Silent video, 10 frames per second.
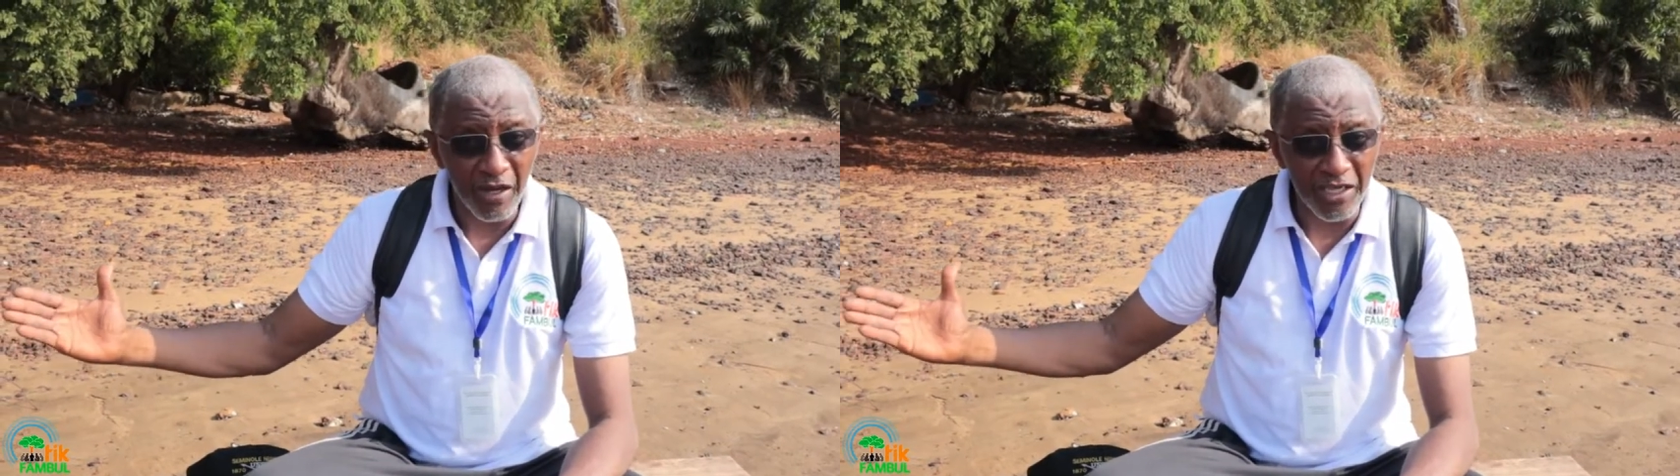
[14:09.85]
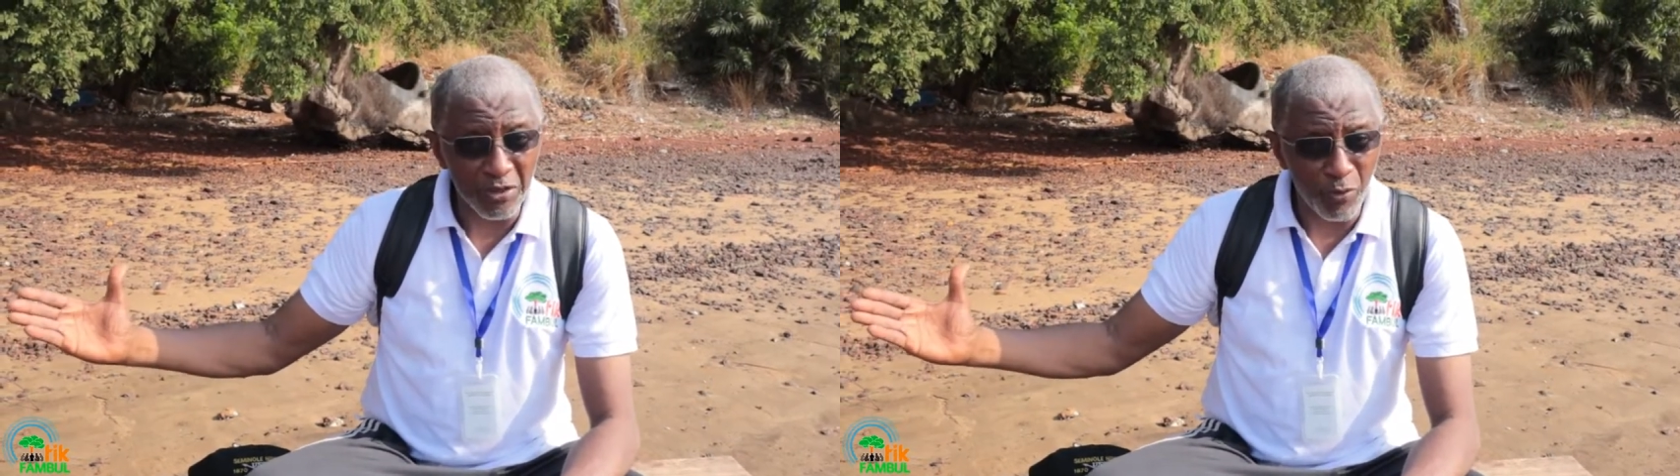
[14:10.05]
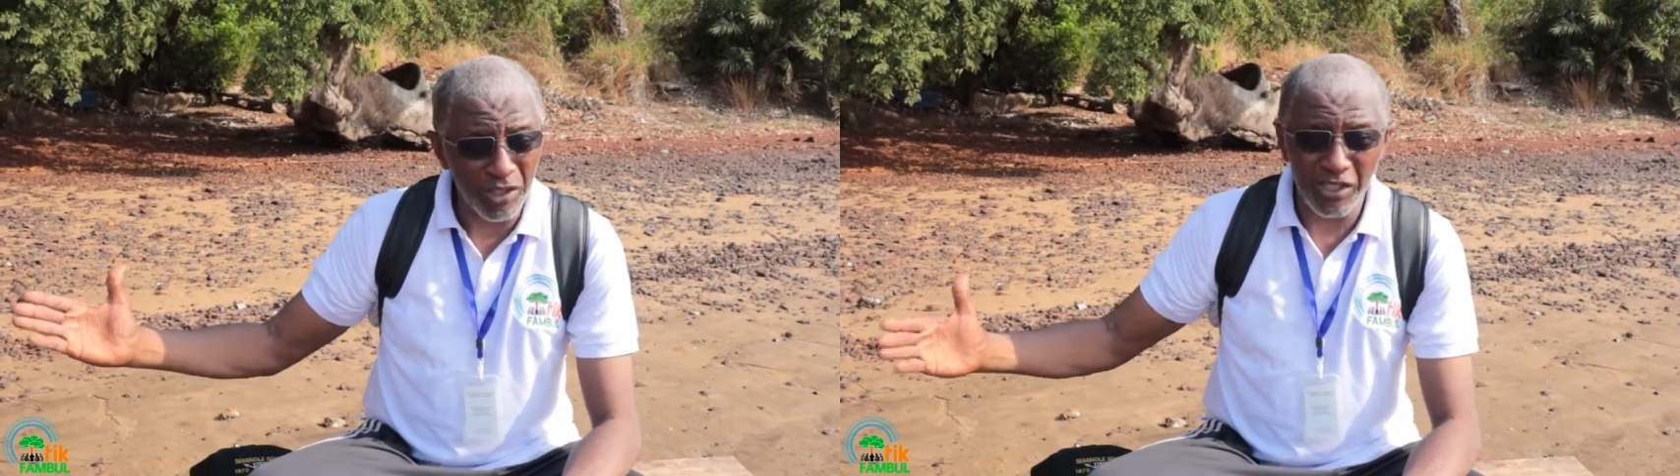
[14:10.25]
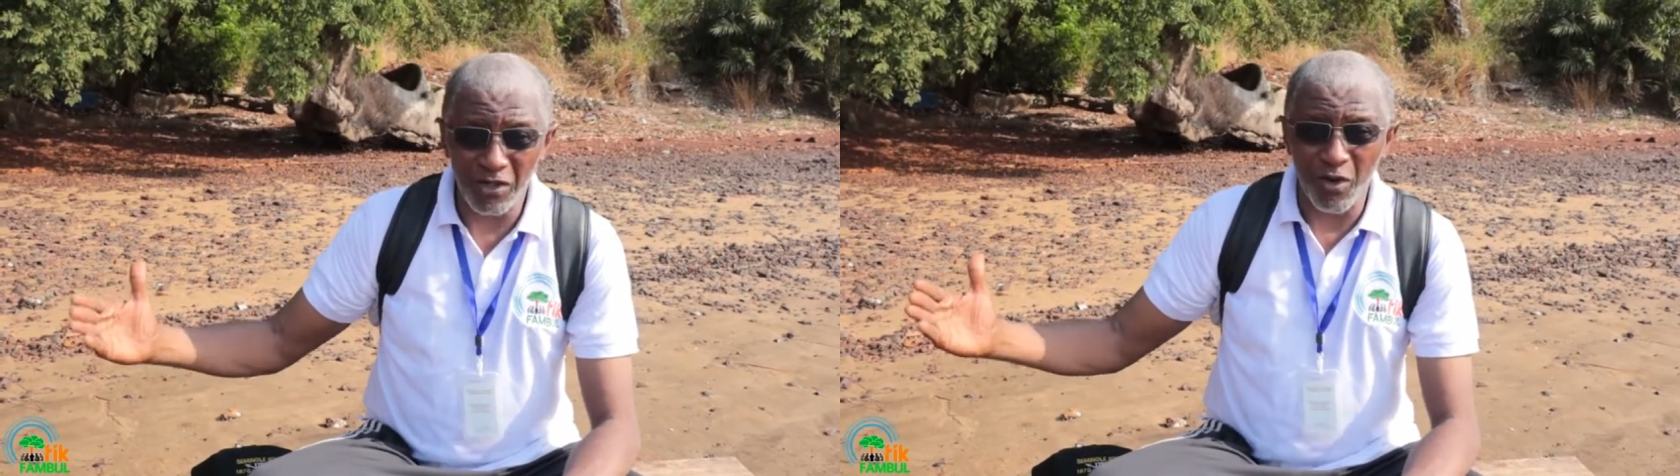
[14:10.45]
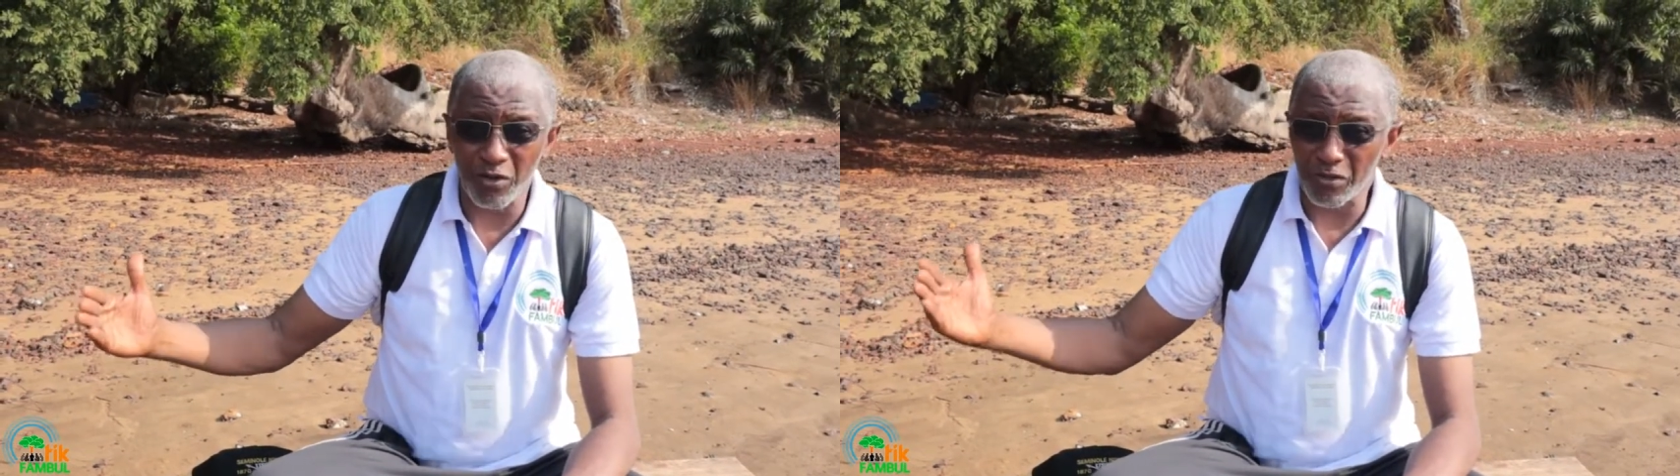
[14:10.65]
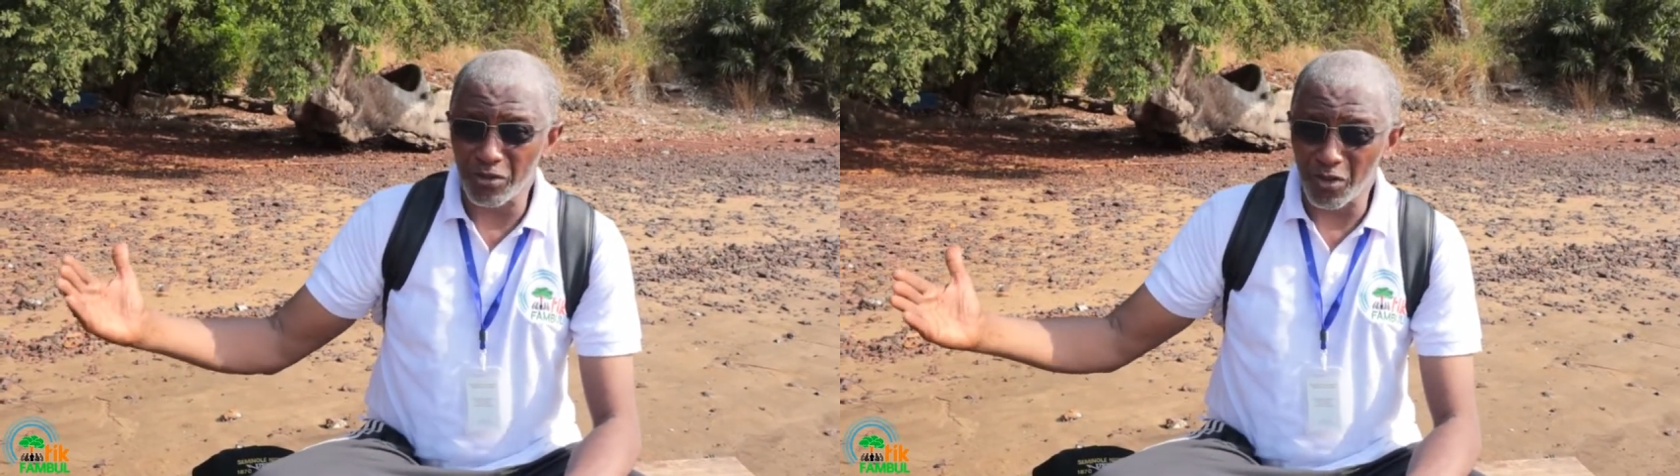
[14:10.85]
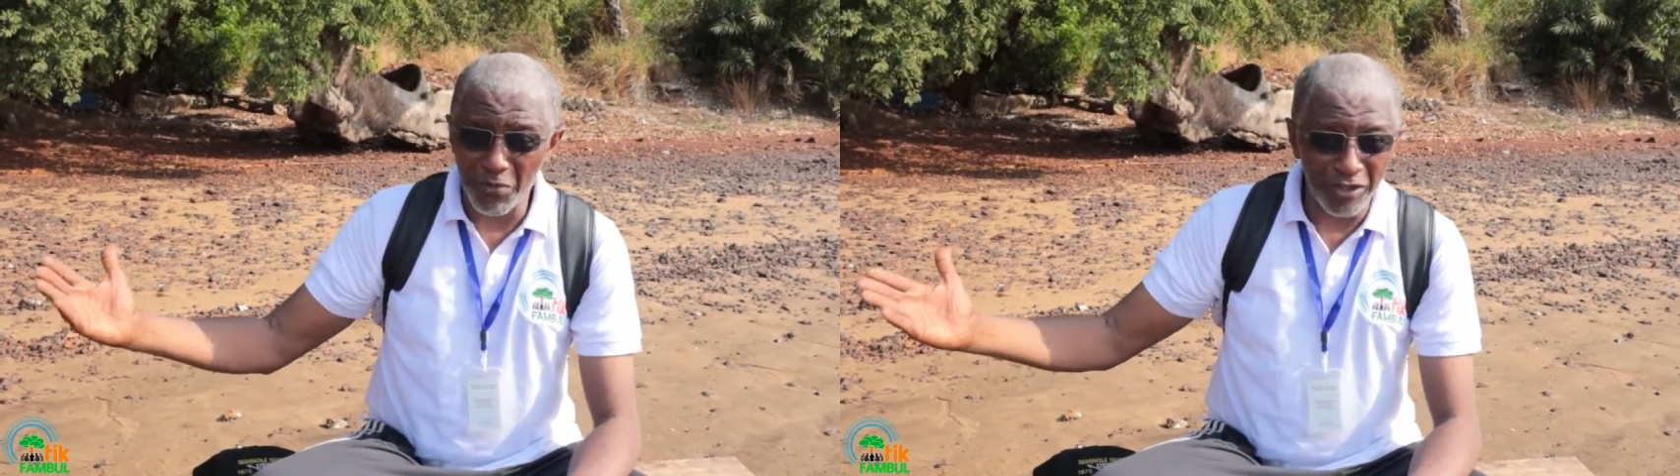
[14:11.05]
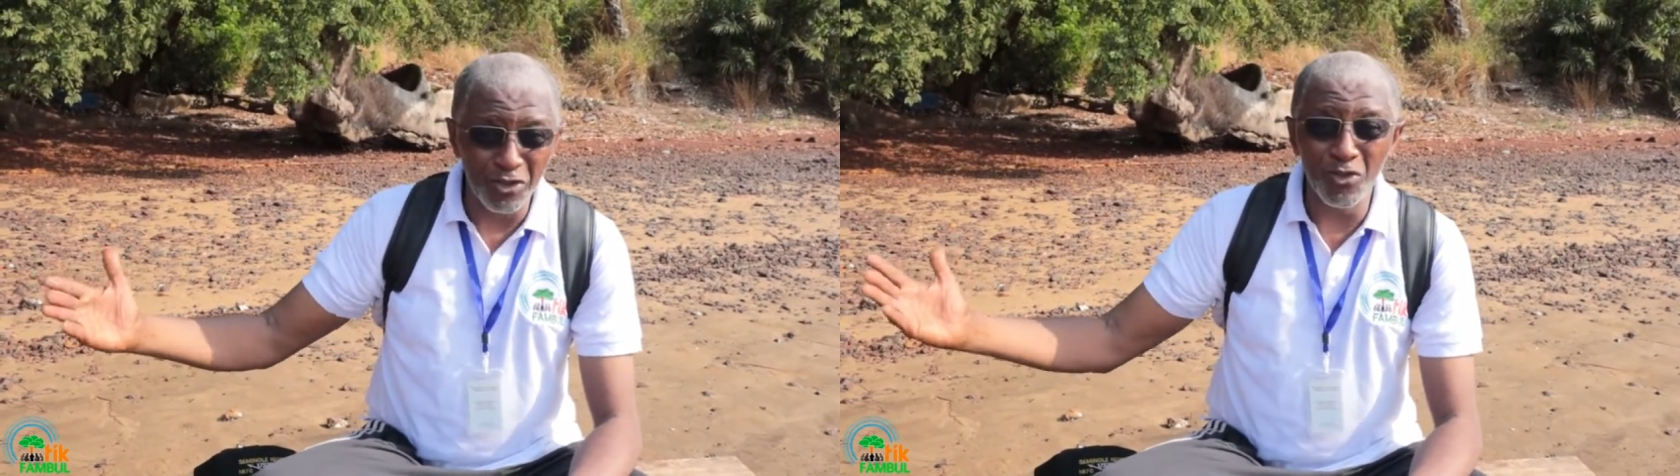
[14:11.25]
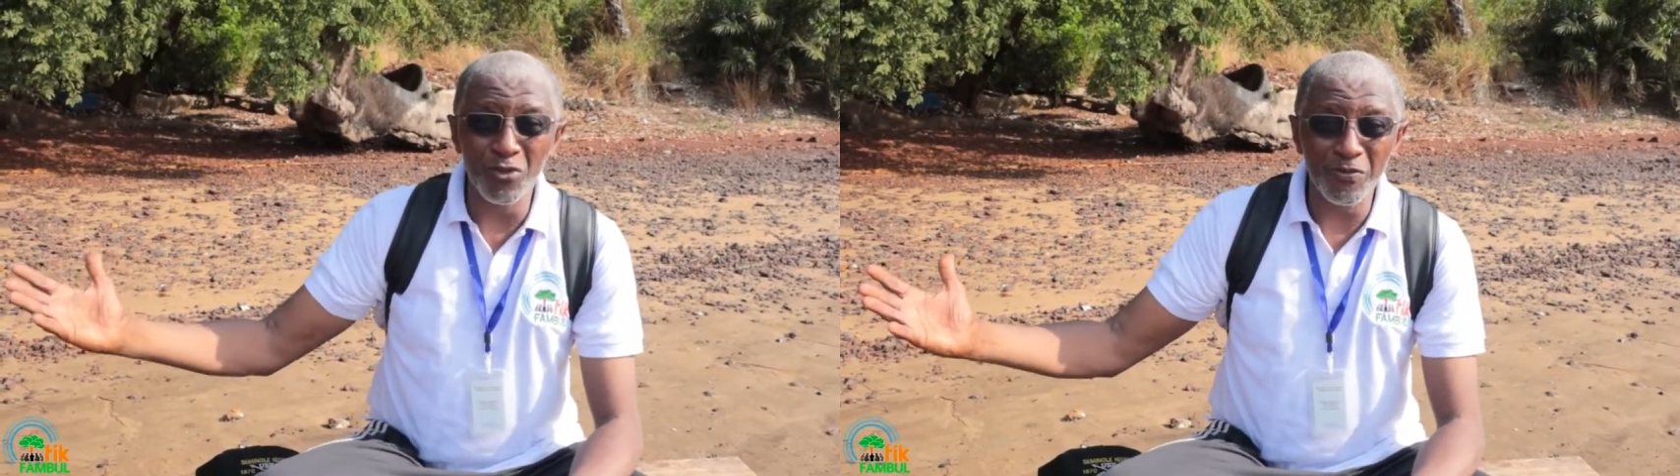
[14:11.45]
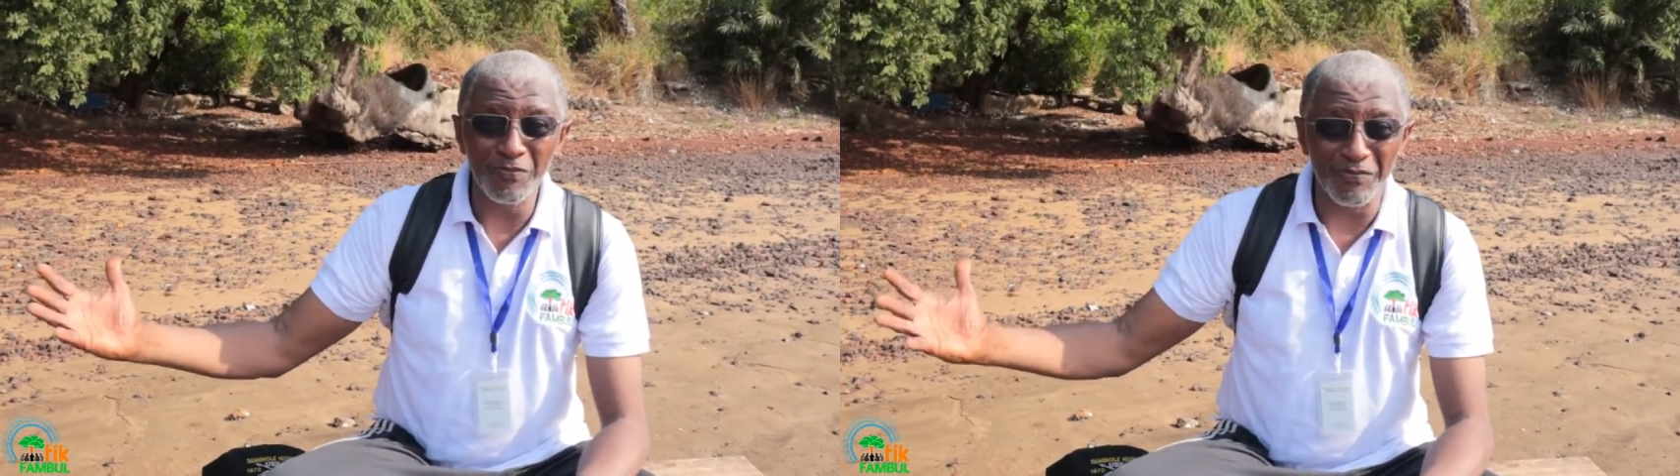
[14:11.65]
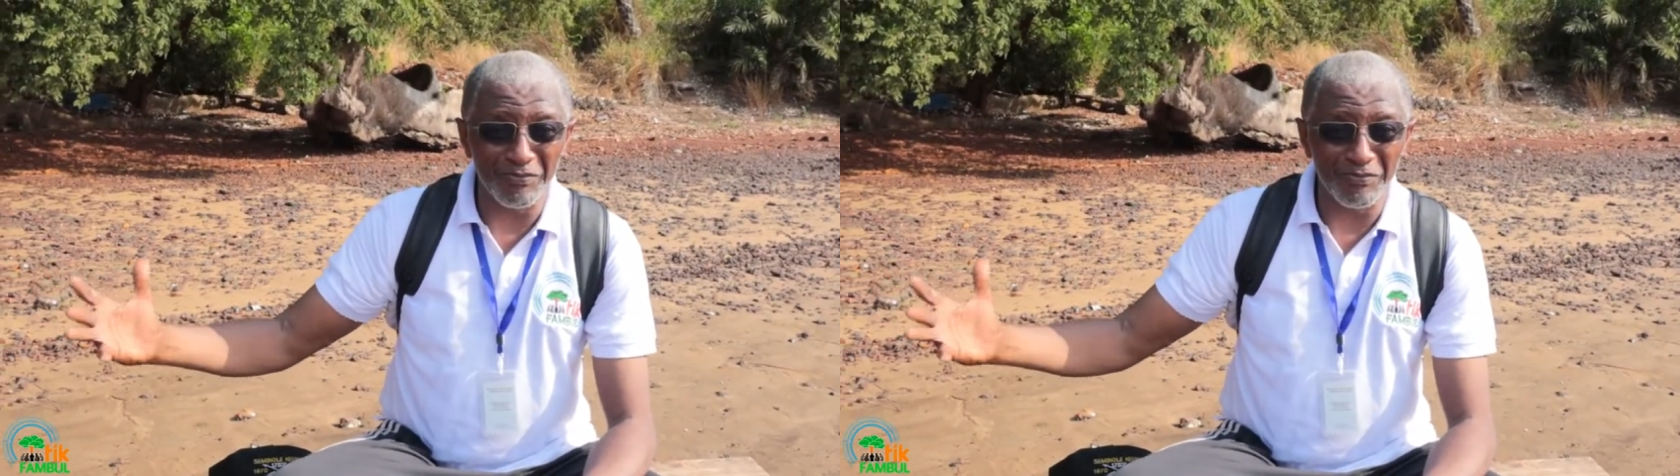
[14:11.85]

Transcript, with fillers: is what they normally do